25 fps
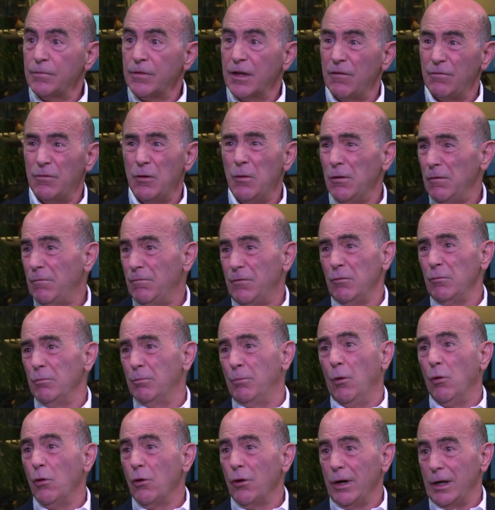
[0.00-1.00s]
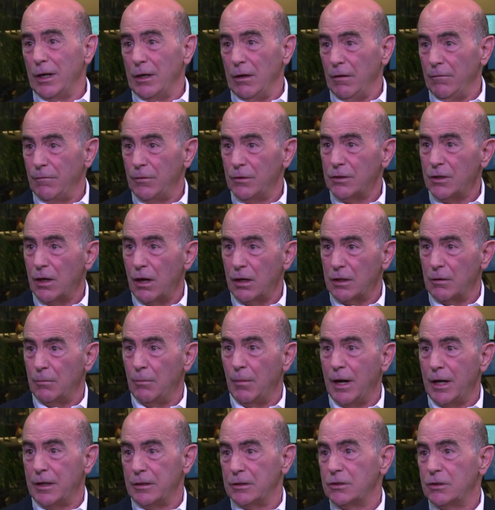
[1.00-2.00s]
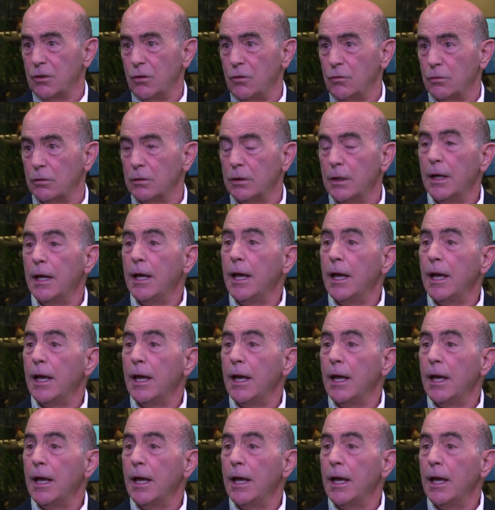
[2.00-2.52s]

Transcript: if you're, if you're boring here, if you're talking monotonal,